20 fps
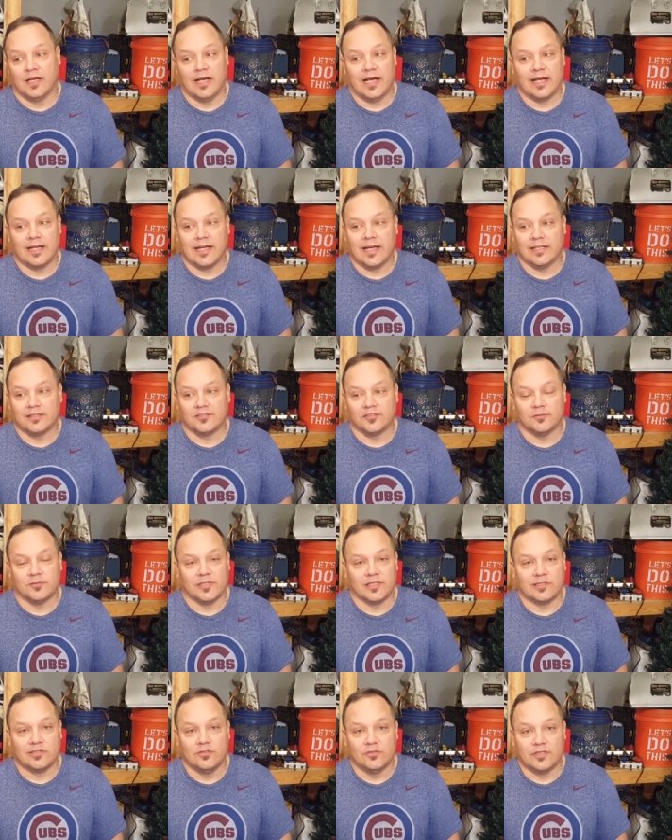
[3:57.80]
I got some
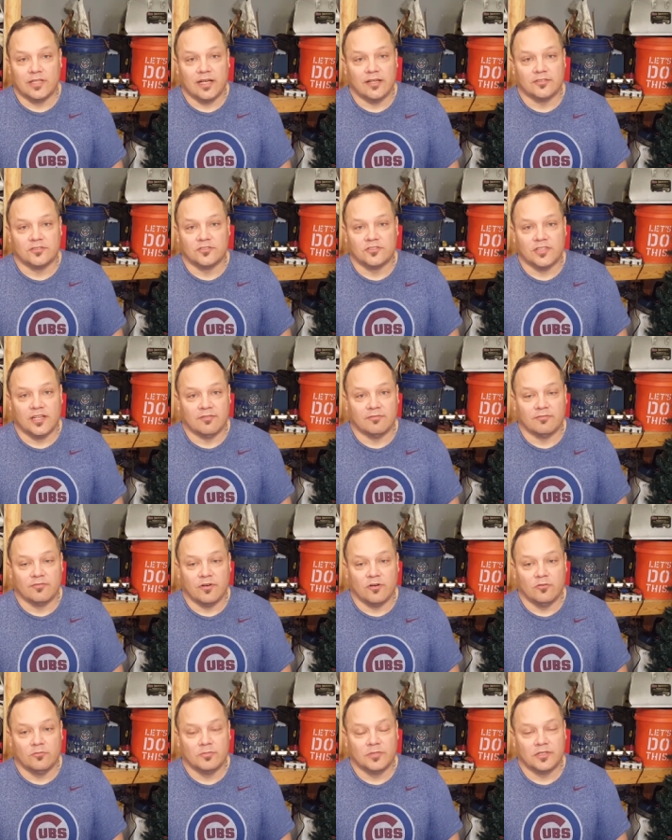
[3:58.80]
like 2007
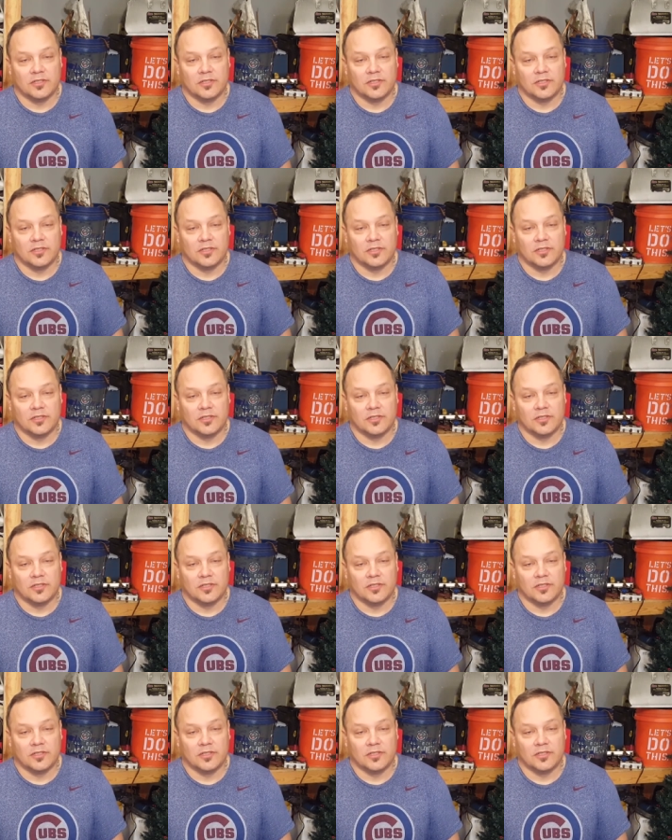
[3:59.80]
phone